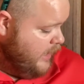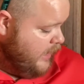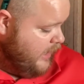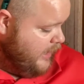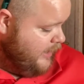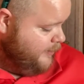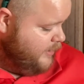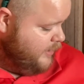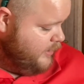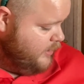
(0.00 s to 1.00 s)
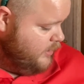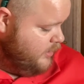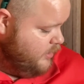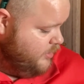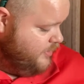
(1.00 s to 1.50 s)
Um,
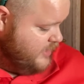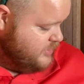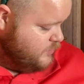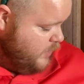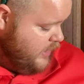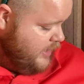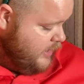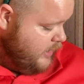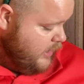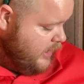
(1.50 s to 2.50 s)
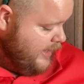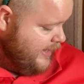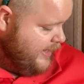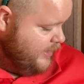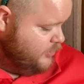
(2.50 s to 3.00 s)
this one,
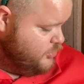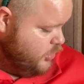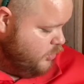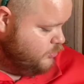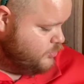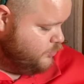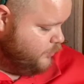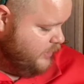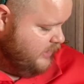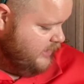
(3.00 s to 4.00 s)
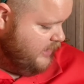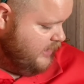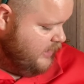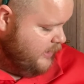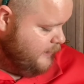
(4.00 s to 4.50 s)
I don't
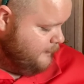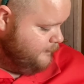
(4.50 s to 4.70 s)
really,